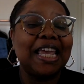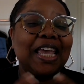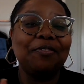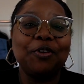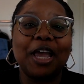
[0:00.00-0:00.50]

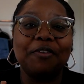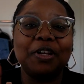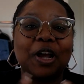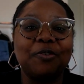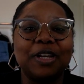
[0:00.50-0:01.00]
If you
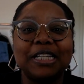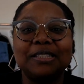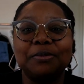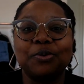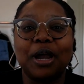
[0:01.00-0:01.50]
haven't already
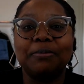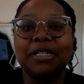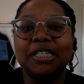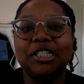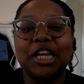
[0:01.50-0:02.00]
subscribed to
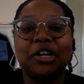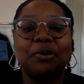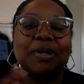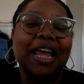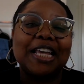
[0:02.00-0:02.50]
the channel,
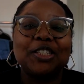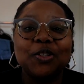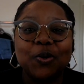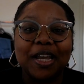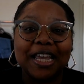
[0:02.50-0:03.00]
I'm going to ask you
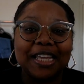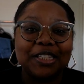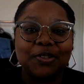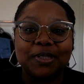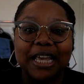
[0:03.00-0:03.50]
to go ahead and
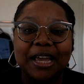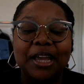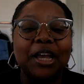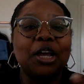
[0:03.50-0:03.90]
do that